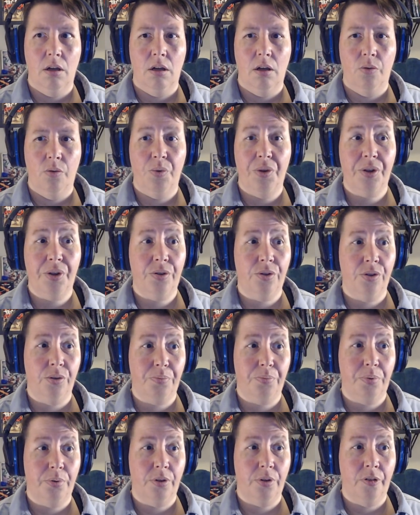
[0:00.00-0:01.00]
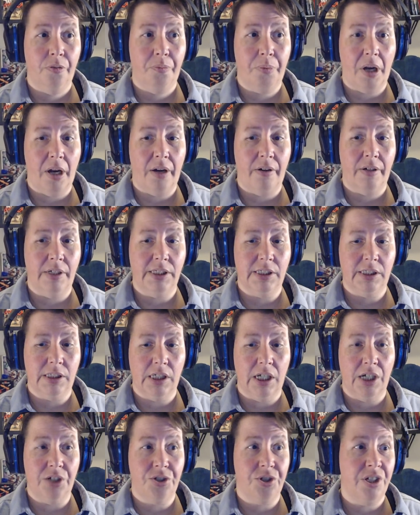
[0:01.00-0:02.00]
With a group of pirates.
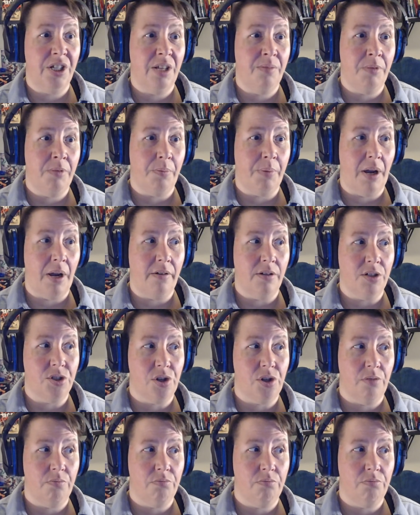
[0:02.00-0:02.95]
I should name their pirate ship.